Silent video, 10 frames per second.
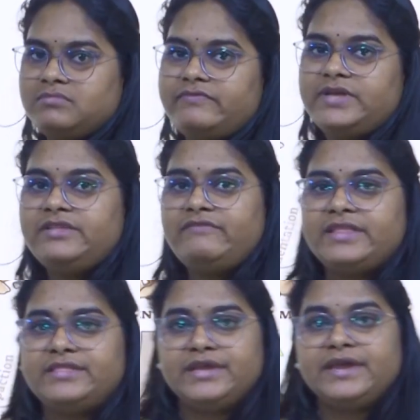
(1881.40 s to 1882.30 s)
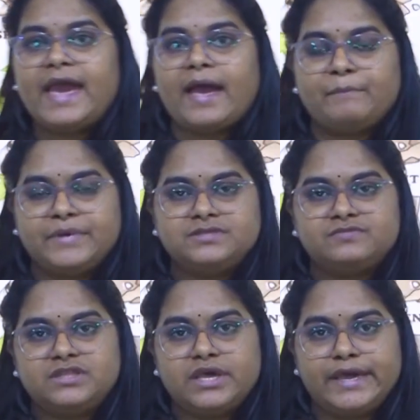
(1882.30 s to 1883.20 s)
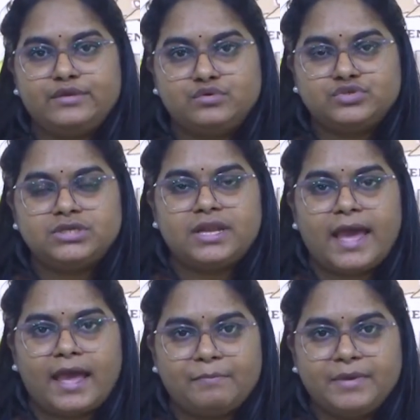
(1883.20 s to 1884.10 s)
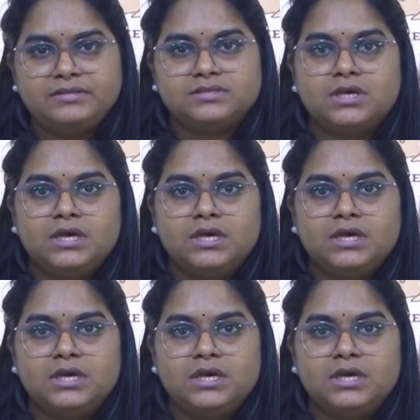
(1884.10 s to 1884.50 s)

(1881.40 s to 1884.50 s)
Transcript: when the weathering happens, when the erosion happens,